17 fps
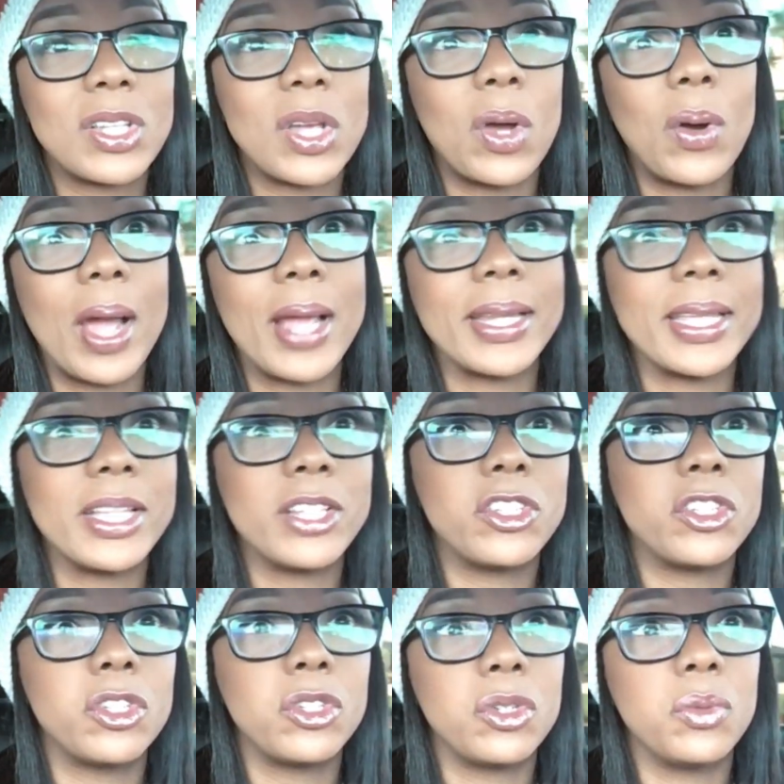So I need
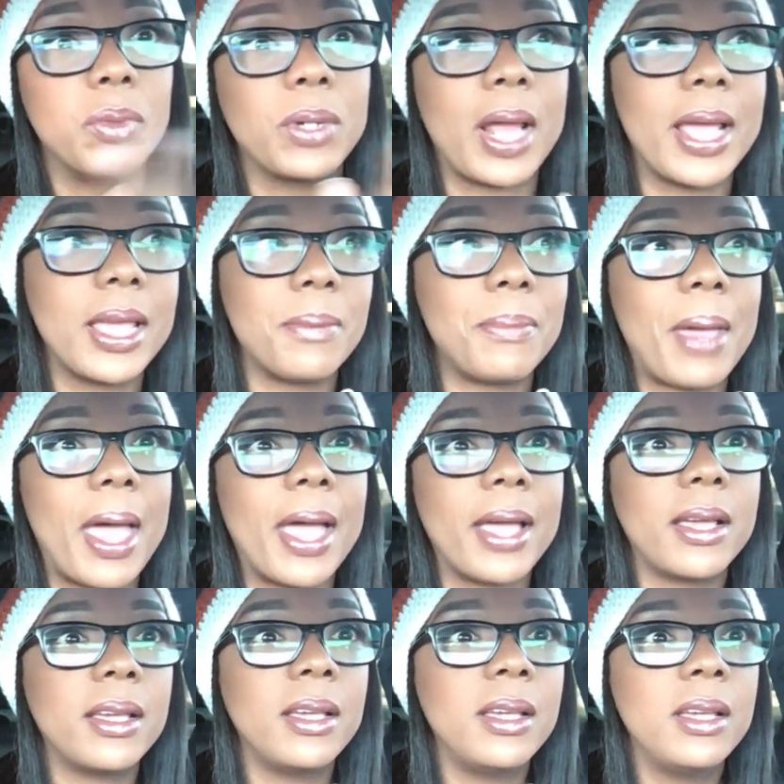to, when I get back,
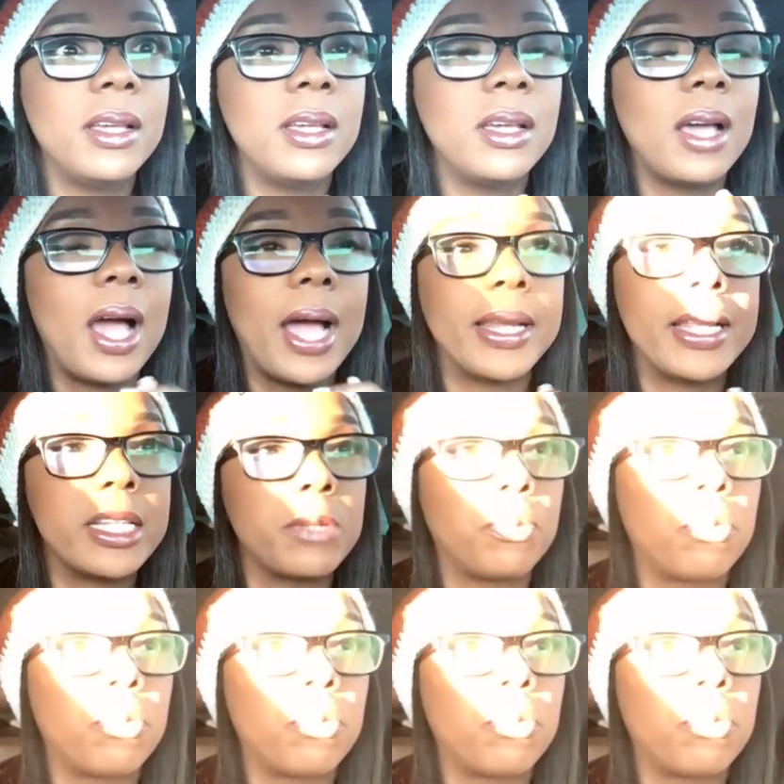I need to